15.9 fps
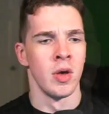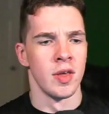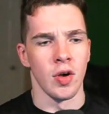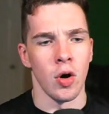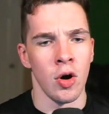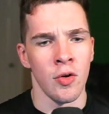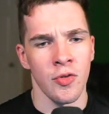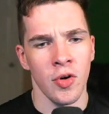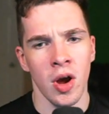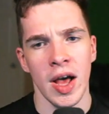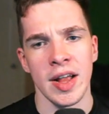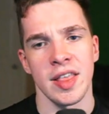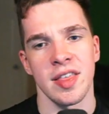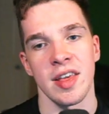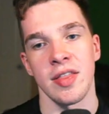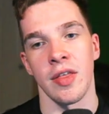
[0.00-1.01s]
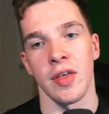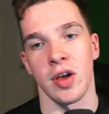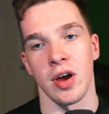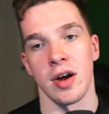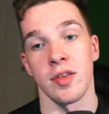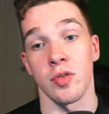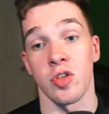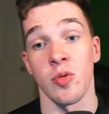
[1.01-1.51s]
So overall, I'd say that the
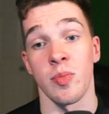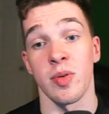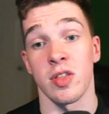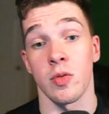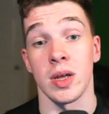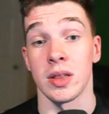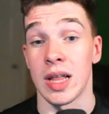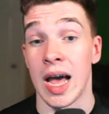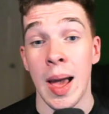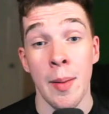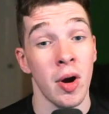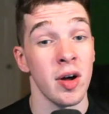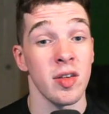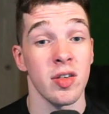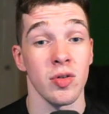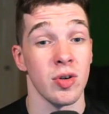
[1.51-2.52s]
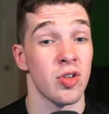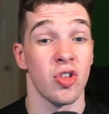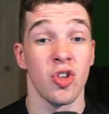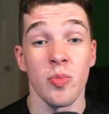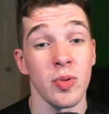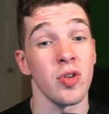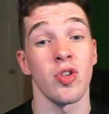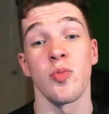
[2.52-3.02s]
cards are super sweet. Landmarks are a
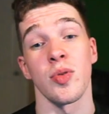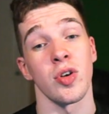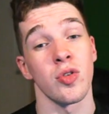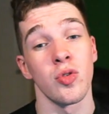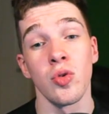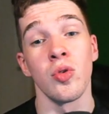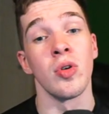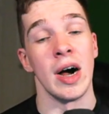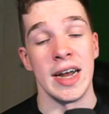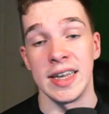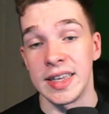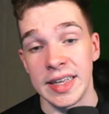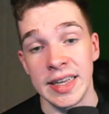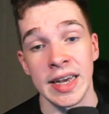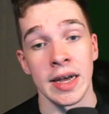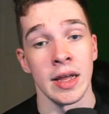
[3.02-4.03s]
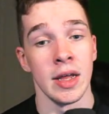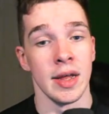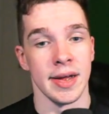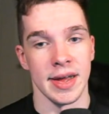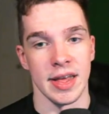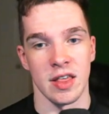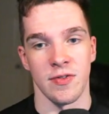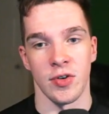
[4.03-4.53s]
super, super cool idea
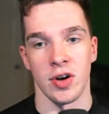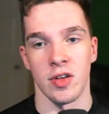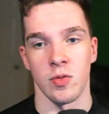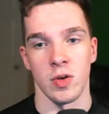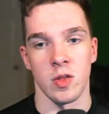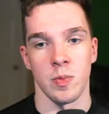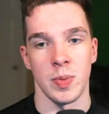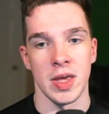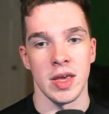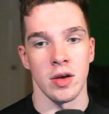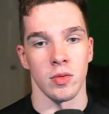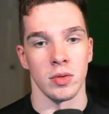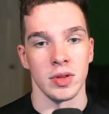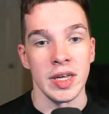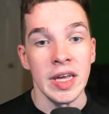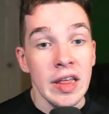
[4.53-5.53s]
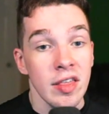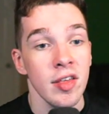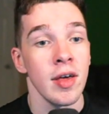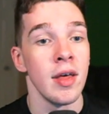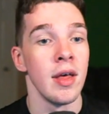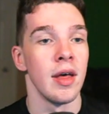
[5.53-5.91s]
as far as what's being released.